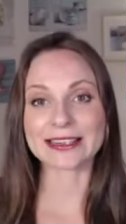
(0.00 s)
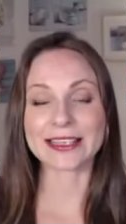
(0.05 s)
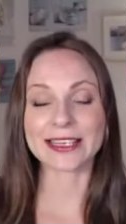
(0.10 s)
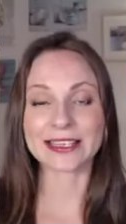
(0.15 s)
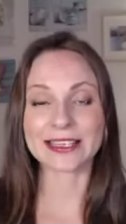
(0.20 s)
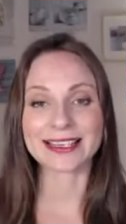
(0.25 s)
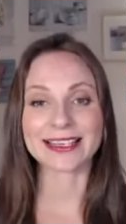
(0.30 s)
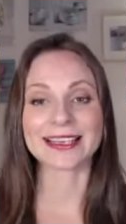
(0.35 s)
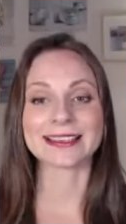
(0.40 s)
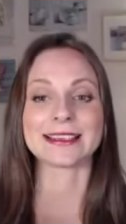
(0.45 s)
They're
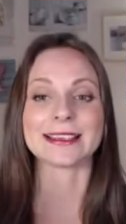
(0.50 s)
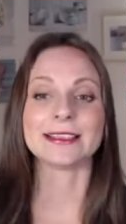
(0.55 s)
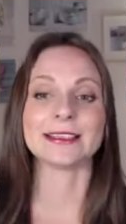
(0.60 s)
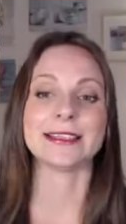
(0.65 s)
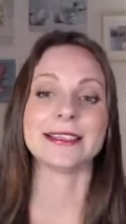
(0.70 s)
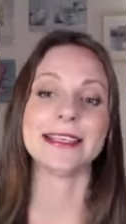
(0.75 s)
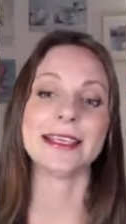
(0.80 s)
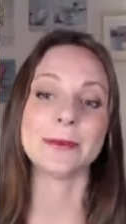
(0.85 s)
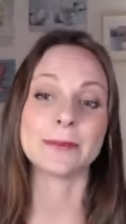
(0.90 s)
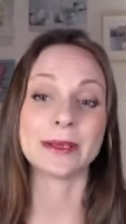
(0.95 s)
going to get
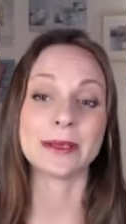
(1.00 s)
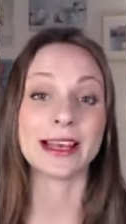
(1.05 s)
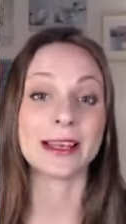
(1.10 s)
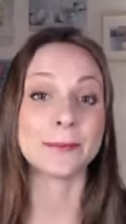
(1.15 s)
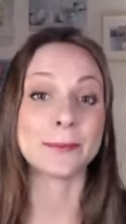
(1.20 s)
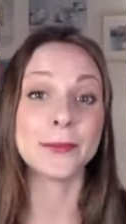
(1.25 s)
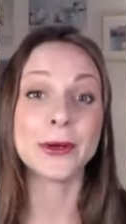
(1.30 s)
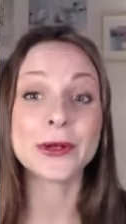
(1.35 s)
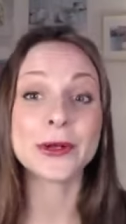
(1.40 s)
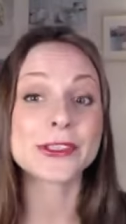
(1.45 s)
an email.
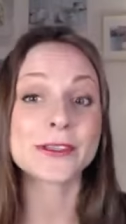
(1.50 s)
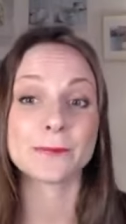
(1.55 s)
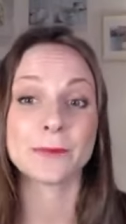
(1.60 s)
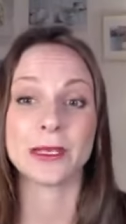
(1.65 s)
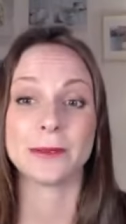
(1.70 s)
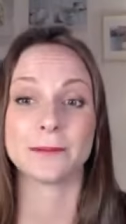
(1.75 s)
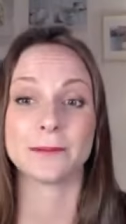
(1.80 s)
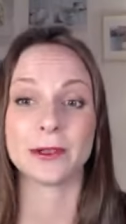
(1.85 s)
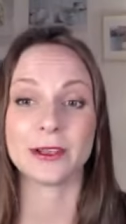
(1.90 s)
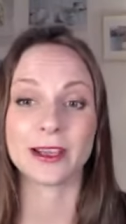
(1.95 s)
And most
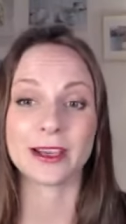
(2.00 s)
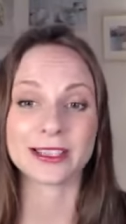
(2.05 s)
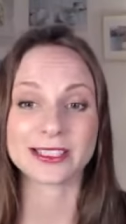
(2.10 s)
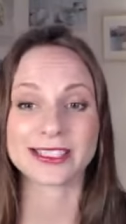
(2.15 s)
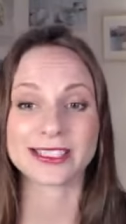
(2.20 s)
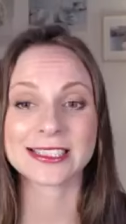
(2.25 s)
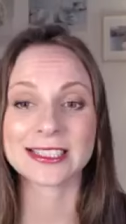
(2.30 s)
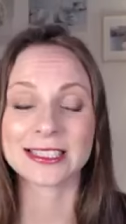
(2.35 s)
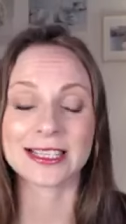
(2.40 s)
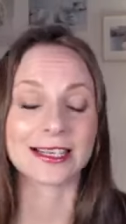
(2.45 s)
people are
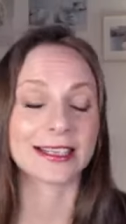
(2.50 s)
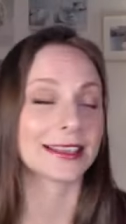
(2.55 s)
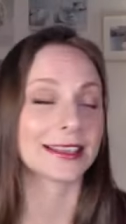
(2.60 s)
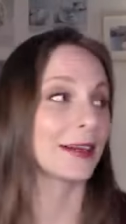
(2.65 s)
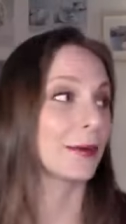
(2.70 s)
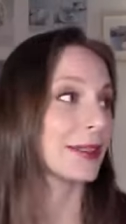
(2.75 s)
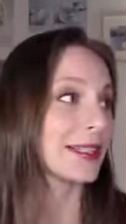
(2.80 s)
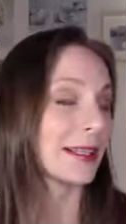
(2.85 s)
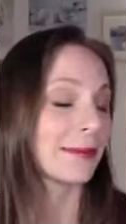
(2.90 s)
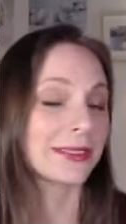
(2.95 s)
still,
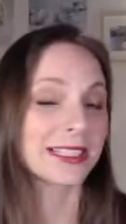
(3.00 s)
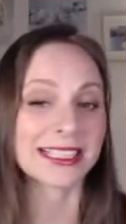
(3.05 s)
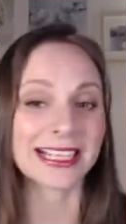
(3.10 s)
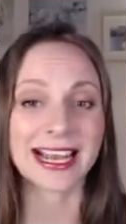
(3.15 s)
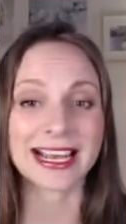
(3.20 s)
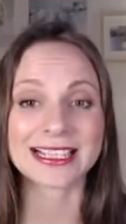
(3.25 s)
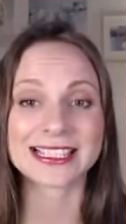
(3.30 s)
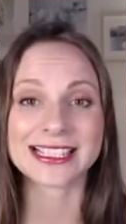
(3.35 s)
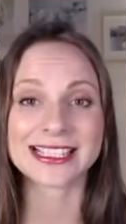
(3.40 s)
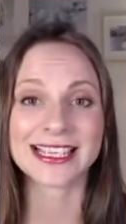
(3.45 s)
there were some
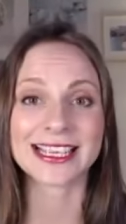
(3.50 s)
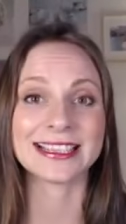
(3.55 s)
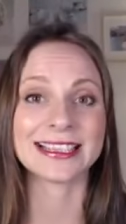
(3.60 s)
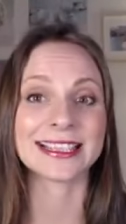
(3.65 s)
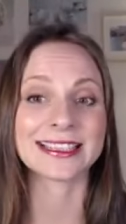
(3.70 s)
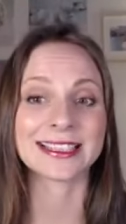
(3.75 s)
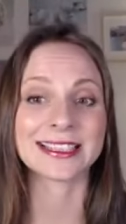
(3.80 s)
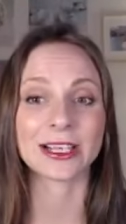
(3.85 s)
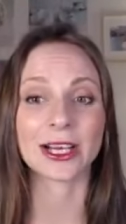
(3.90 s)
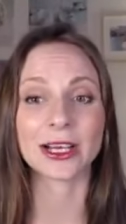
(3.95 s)
stats saying
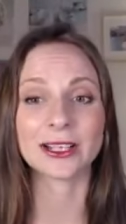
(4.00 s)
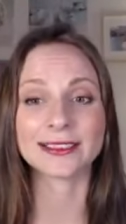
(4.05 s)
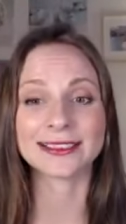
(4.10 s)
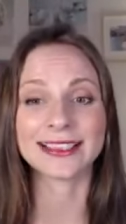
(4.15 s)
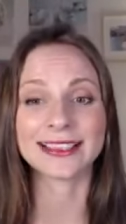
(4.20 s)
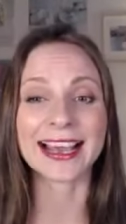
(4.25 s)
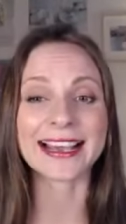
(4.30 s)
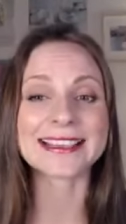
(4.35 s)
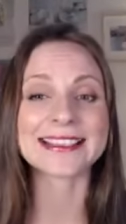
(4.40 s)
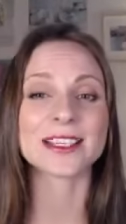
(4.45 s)
that
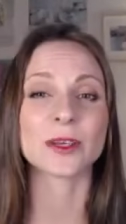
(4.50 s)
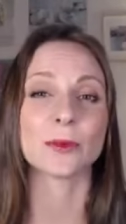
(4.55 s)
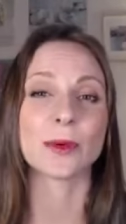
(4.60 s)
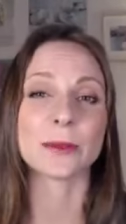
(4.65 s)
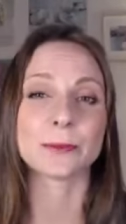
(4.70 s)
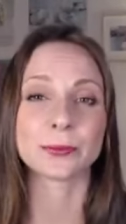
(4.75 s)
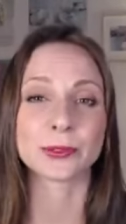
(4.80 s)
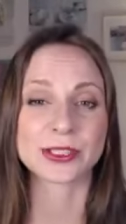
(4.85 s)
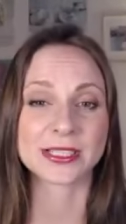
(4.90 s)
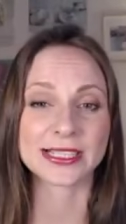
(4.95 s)

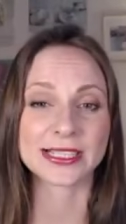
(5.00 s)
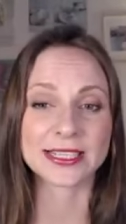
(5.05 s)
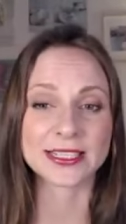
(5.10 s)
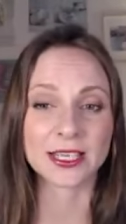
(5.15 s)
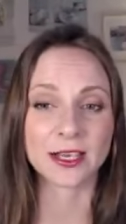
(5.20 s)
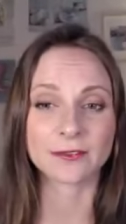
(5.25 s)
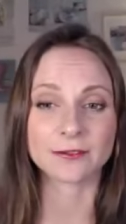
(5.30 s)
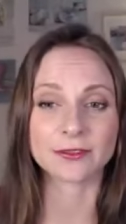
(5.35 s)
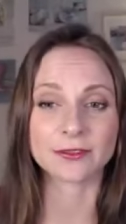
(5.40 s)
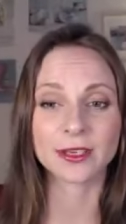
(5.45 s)
91%
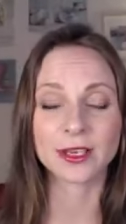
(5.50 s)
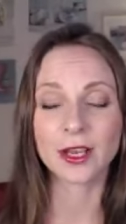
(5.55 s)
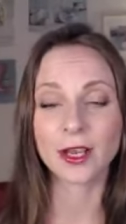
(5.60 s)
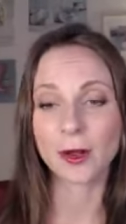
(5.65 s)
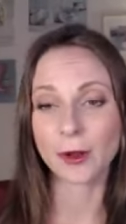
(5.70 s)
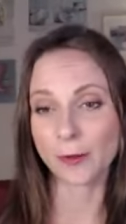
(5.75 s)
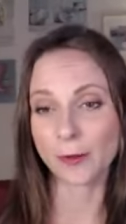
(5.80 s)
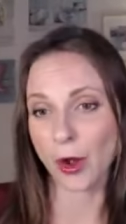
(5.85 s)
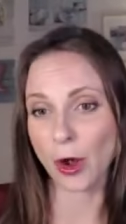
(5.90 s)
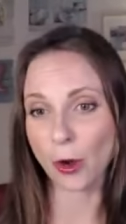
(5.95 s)
of
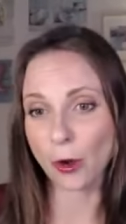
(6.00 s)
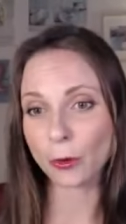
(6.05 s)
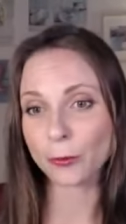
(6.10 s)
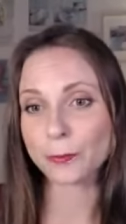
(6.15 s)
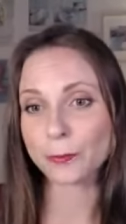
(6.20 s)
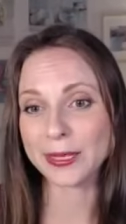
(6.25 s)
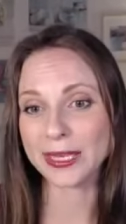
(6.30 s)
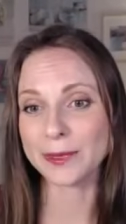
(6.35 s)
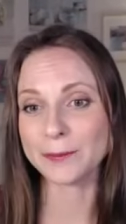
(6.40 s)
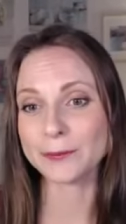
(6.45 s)
all
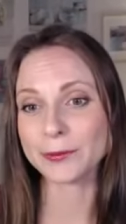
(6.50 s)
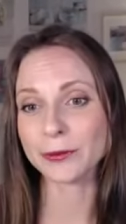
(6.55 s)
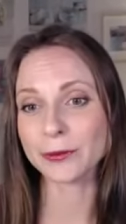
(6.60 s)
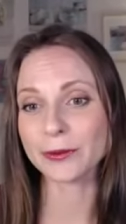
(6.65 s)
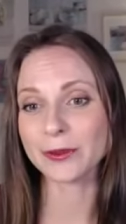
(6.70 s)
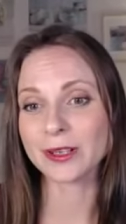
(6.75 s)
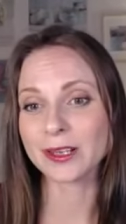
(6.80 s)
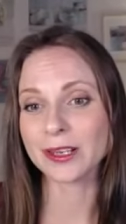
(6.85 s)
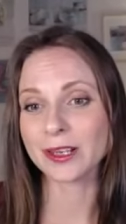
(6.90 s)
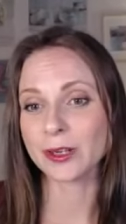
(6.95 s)

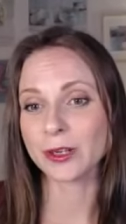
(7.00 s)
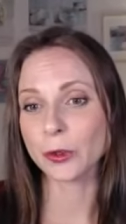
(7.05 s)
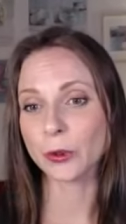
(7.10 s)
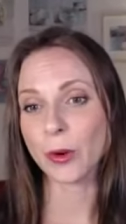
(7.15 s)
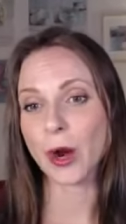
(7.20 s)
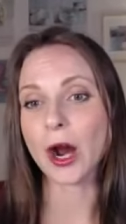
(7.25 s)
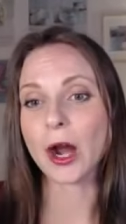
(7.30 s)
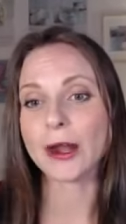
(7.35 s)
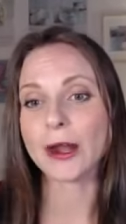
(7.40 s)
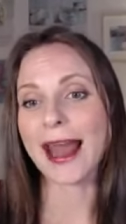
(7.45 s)
people who
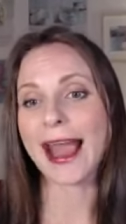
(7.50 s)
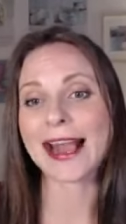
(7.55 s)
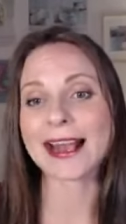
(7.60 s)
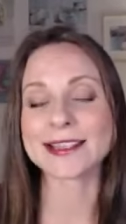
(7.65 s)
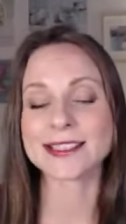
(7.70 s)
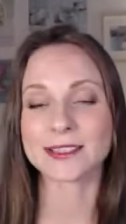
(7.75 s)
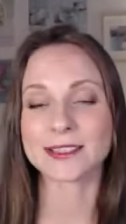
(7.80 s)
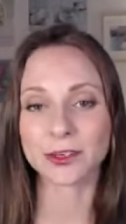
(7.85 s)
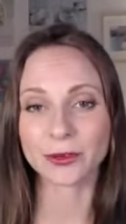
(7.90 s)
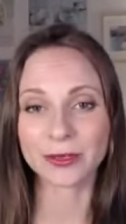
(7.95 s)
are
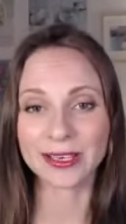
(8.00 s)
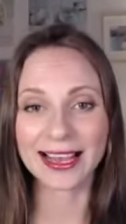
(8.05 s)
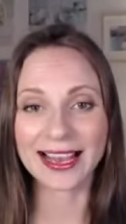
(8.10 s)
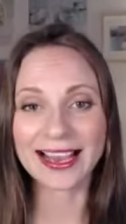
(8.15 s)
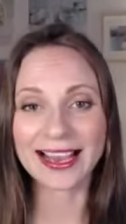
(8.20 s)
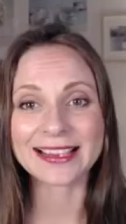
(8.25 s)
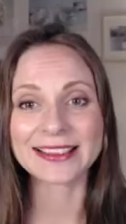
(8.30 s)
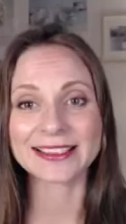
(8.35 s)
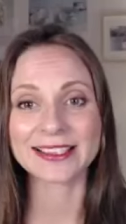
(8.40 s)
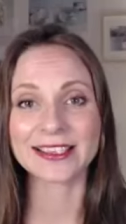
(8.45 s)
active
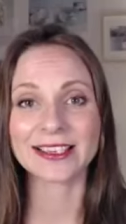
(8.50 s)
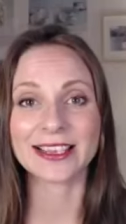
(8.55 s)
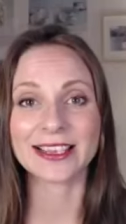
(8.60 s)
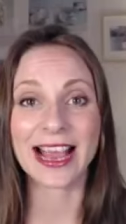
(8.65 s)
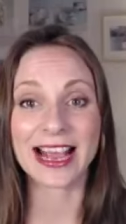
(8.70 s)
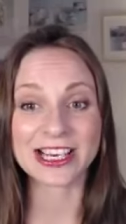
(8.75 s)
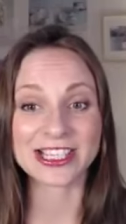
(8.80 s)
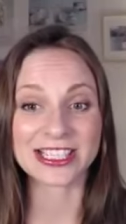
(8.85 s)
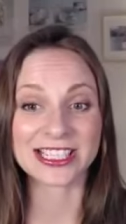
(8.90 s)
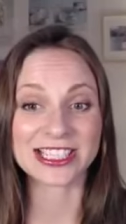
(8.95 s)
online, they're
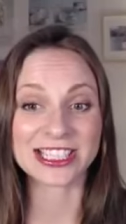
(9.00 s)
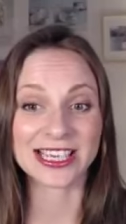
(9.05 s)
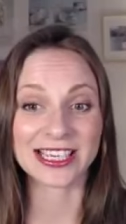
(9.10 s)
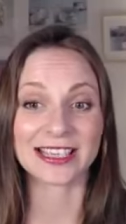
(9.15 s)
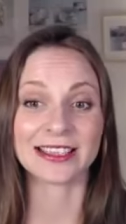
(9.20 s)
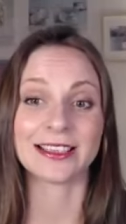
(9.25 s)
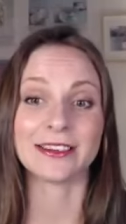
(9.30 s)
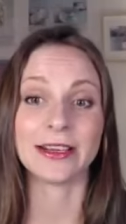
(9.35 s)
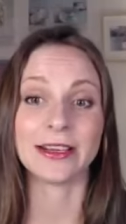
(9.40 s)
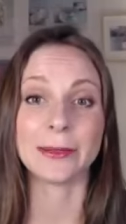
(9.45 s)
actually
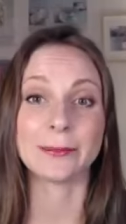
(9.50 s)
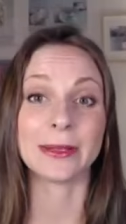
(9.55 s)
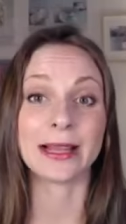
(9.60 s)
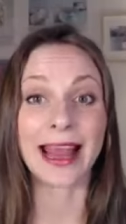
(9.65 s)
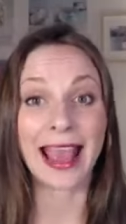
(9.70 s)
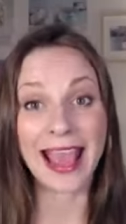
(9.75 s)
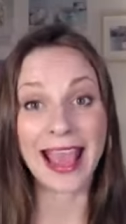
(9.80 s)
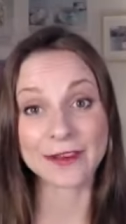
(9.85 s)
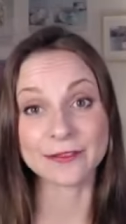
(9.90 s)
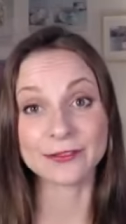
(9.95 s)
checking their
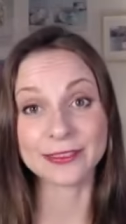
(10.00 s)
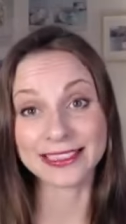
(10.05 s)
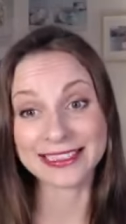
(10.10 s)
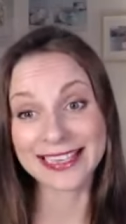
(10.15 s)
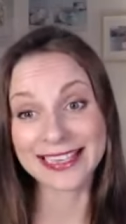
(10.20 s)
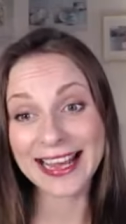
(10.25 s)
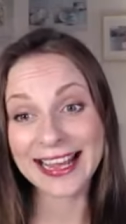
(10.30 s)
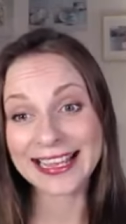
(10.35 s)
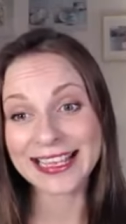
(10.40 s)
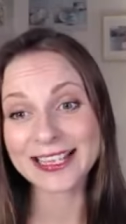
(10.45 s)
email every
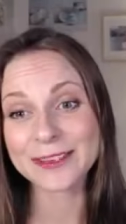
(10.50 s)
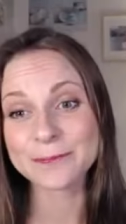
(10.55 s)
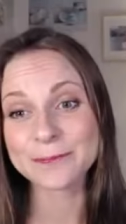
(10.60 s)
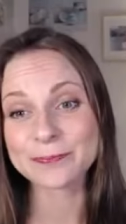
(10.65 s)
day.